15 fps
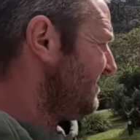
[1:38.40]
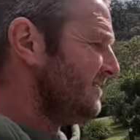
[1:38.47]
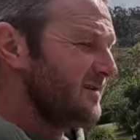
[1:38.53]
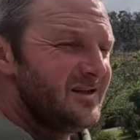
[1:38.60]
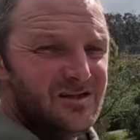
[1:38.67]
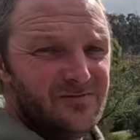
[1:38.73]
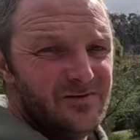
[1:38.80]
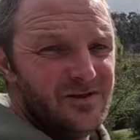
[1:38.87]
I
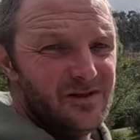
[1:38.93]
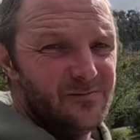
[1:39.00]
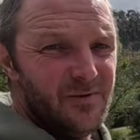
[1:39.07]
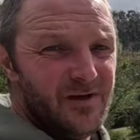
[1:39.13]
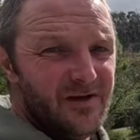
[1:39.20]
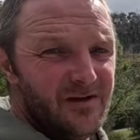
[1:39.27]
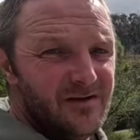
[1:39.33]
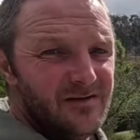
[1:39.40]
guess we just
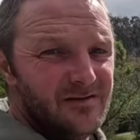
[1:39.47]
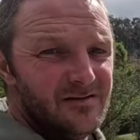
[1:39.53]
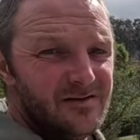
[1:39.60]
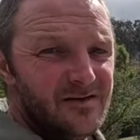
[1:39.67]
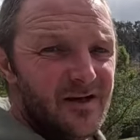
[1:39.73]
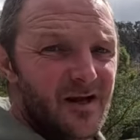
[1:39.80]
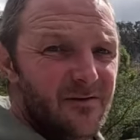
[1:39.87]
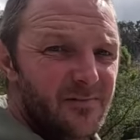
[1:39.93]
better
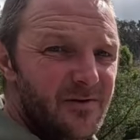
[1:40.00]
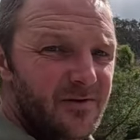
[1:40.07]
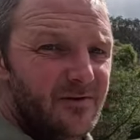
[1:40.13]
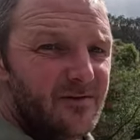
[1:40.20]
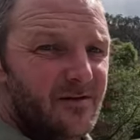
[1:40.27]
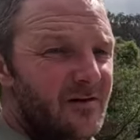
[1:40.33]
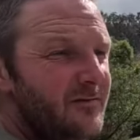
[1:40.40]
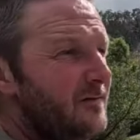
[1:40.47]
set up and
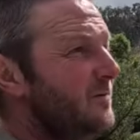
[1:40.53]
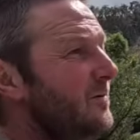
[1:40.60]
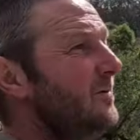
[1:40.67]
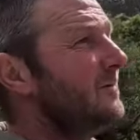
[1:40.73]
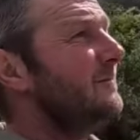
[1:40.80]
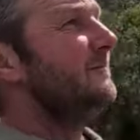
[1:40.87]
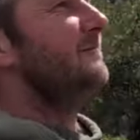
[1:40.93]
go for a walk.